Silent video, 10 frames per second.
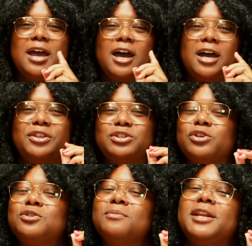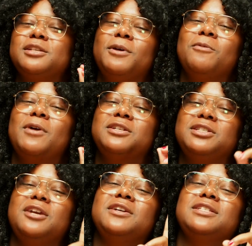Uh, this also might explain why
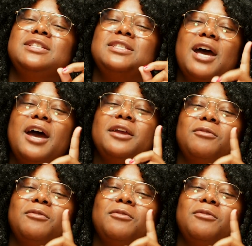Jacaerys is not